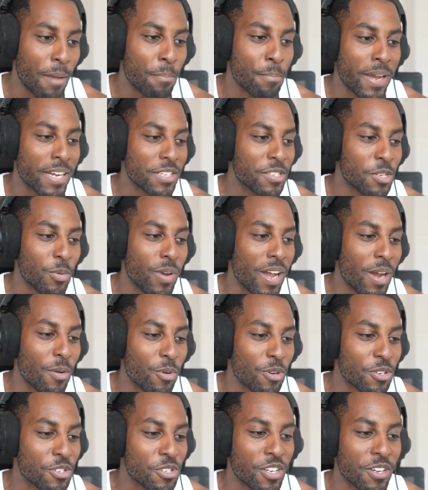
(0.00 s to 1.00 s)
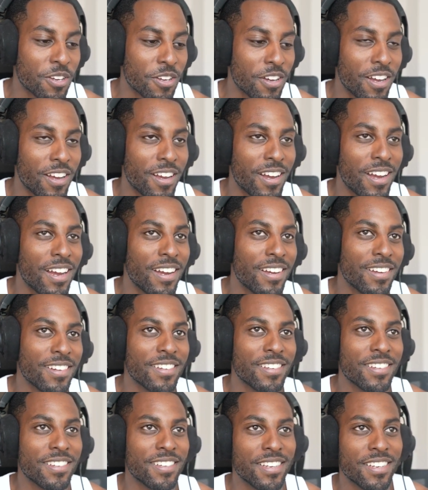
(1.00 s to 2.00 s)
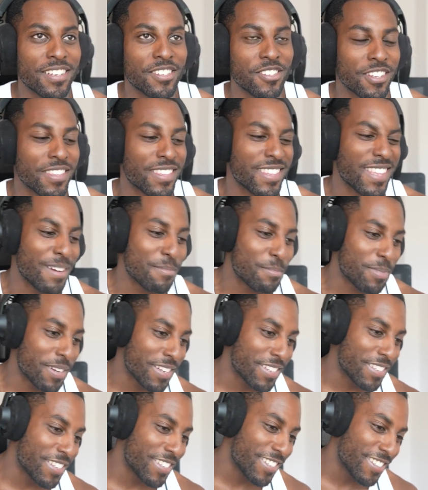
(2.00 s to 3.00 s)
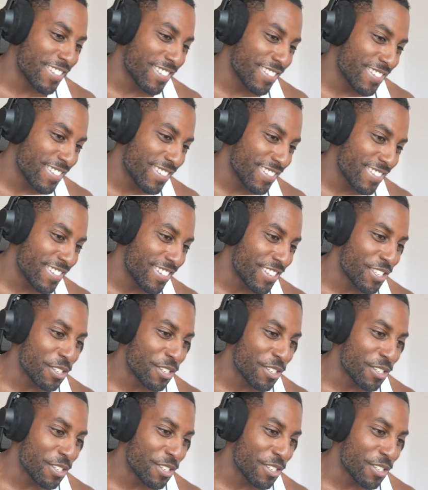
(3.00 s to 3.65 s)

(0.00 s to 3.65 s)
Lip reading: back to where I was, so it's not that bad. It's not